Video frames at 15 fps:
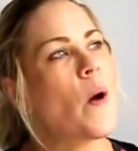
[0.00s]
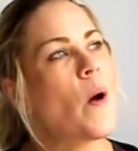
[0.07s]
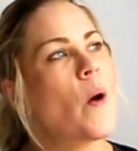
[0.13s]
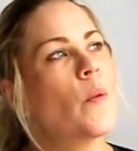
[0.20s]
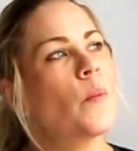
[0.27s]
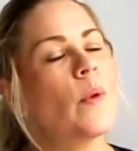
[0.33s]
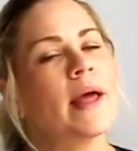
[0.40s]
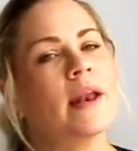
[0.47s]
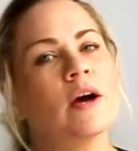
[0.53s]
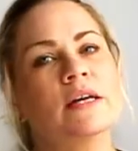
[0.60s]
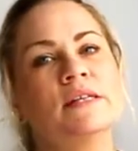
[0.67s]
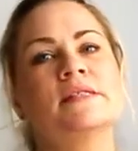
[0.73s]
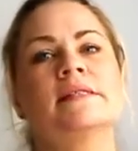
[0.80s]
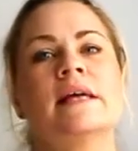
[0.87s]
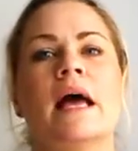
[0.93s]
when I
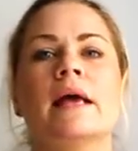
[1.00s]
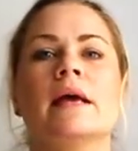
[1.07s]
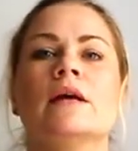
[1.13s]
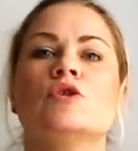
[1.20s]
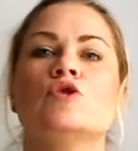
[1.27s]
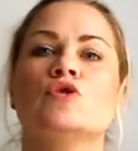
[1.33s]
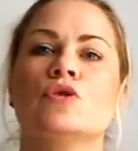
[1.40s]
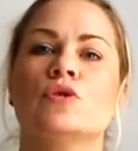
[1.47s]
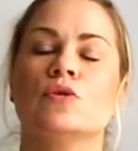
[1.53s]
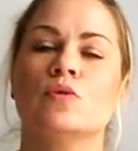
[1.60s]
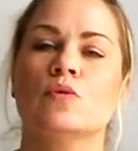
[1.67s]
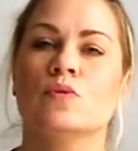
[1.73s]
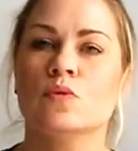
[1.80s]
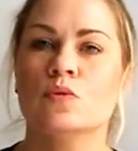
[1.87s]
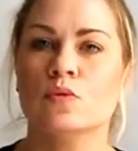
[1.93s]
say
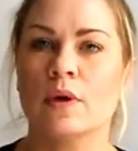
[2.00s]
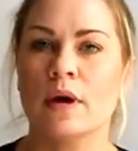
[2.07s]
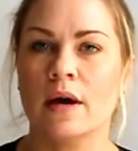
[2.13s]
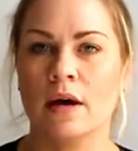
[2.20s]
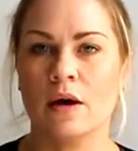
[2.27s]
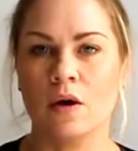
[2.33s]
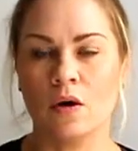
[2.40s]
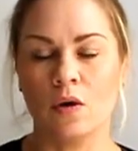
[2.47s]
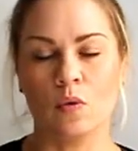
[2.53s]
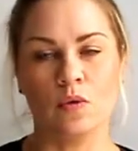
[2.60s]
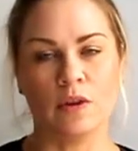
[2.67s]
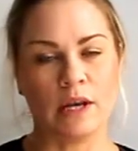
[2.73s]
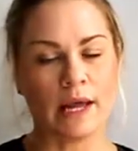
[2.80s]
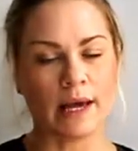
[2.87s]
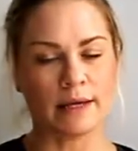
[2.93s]
to all
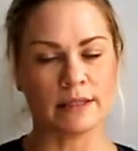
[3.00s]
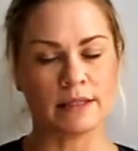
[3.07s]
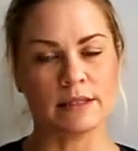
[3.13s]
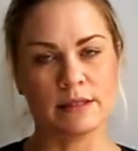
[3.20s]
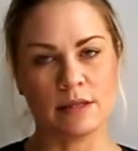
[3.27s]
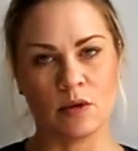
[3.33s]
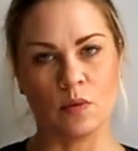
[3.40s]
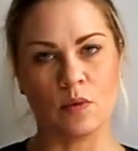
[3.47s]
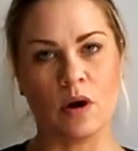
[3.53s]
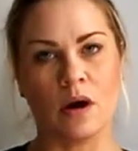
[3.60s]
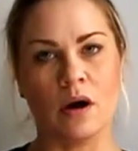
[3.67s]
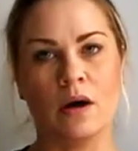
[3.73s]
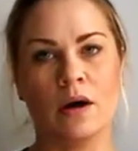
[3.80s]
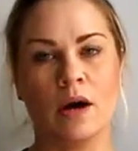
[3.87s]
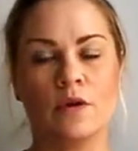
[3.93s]
the ladies who
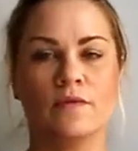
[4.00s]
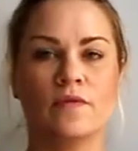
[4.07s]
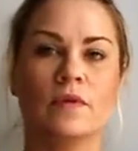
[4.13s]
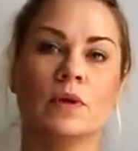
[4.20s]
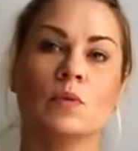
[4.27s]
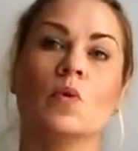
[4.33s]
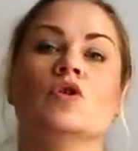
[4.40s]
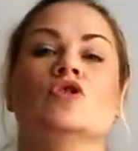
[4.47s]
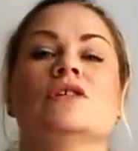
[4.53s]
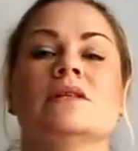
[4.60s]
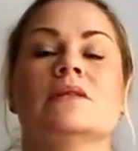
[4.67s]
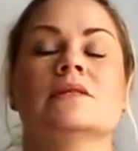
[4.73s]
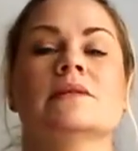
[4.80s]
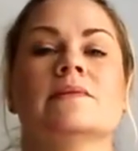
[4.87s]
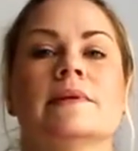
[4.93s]
are hopefully
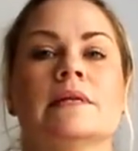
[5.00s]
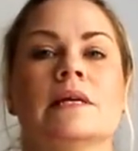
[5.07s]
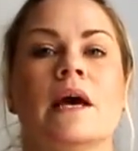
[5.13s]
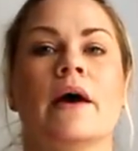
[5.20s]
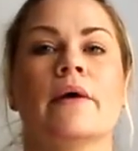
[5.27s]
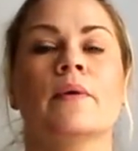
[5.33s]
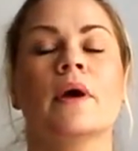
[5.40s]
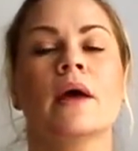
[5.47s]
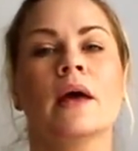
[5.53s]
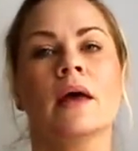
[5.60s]
watching this video